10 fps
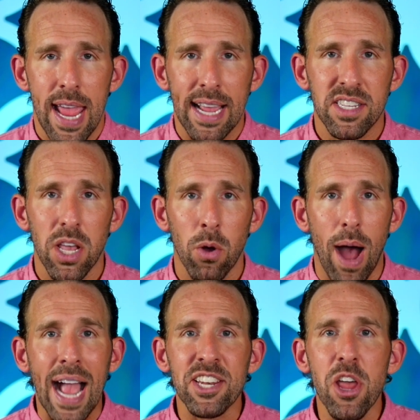And so
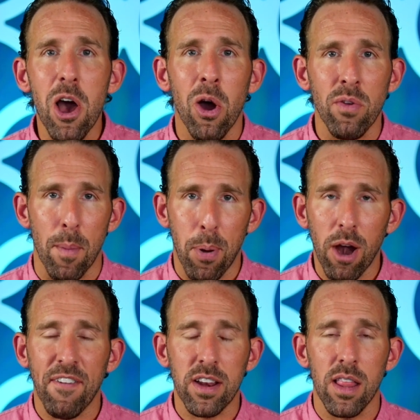I know that
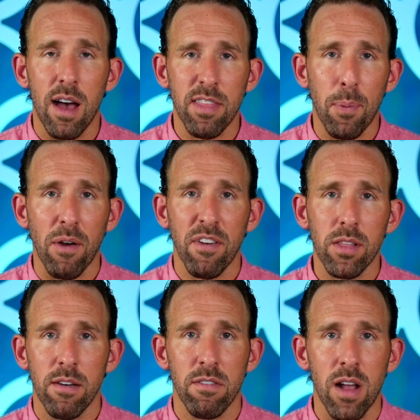perfect love, the perfect
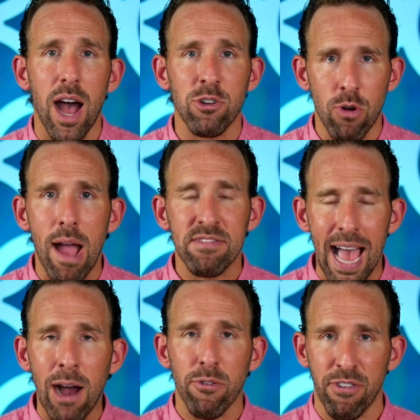love of God drives
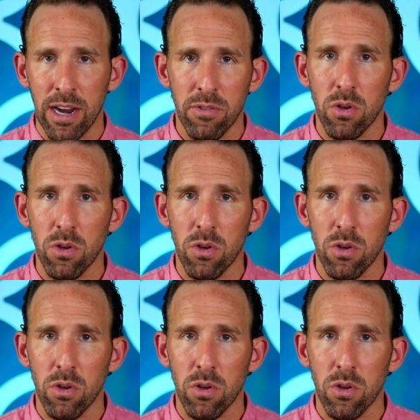out fear.